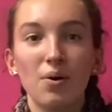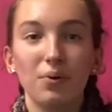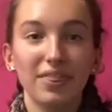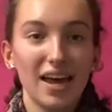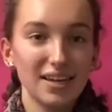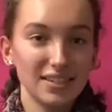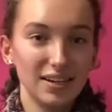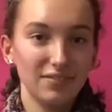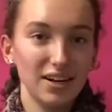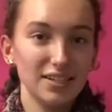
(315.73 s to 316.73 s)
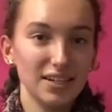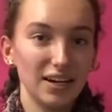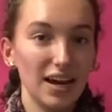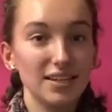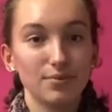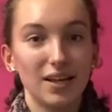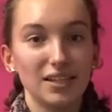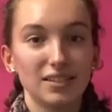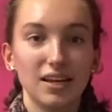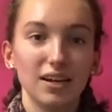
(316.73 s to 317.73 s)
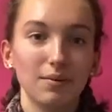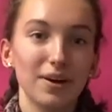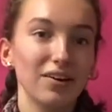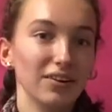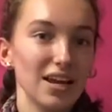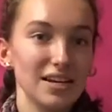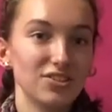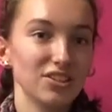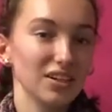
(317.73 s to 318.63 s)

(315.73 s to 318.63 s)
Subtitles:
with essay writing, as well as learning about ancient